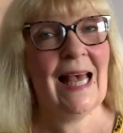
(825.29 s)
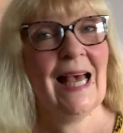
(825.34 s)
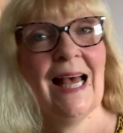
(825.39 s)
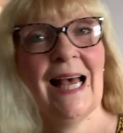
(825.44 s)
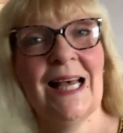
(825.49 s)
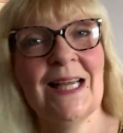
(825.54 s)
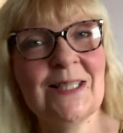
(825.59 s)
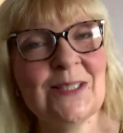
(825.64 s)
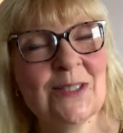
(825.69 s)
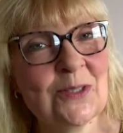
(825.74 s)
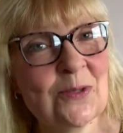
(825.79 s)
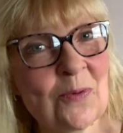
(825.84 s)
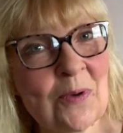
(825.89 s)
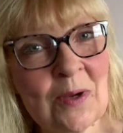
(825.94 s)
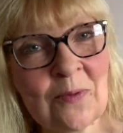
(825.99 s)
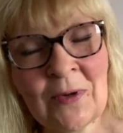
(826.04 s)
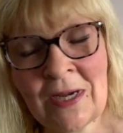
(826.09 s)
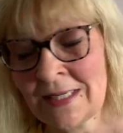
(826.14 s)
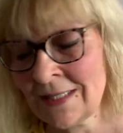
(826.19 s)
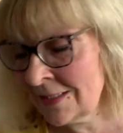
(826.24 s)
And so I
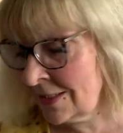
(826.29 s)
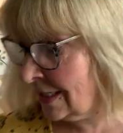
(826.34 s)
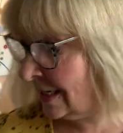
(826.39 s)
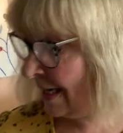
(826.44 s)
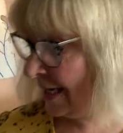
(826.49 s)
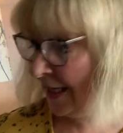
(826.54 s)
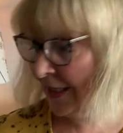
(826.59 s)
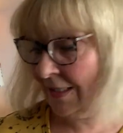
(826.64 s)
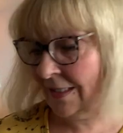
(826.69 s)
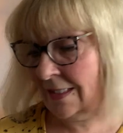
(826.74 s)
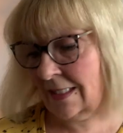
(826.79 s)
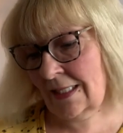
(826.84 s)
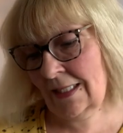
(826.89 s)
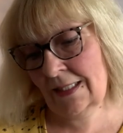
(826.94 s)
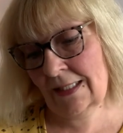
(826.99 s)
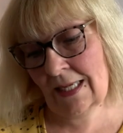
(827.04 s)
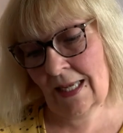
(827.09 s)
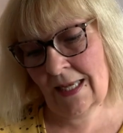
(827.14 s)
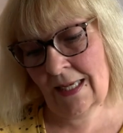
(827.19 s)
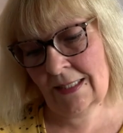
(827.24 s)
went to Aldi's
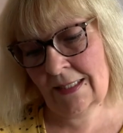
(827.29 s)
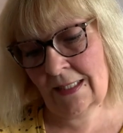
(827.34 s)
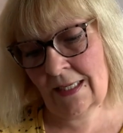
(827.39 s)
and